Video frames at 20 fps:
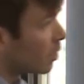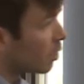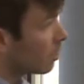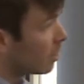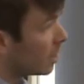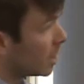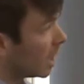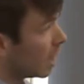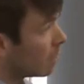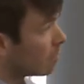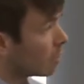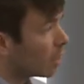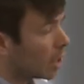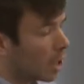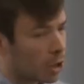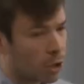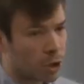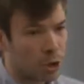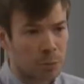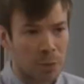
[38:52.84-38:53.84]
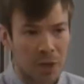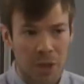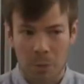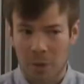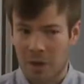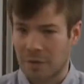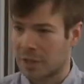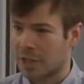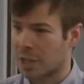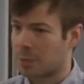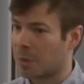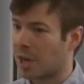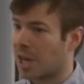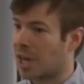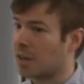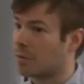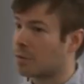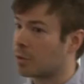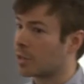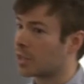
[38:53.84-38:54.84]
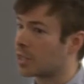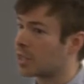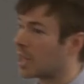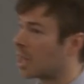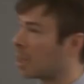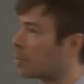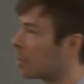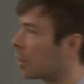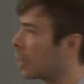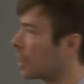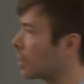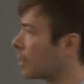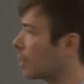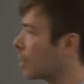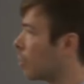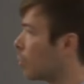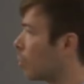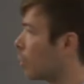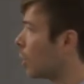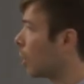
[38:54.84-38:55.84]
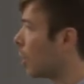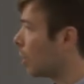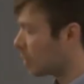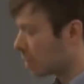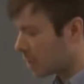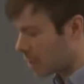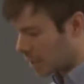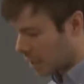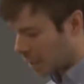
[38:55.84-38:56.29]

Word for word: on the aggregate economy and whether this behaviour is stabilising or not,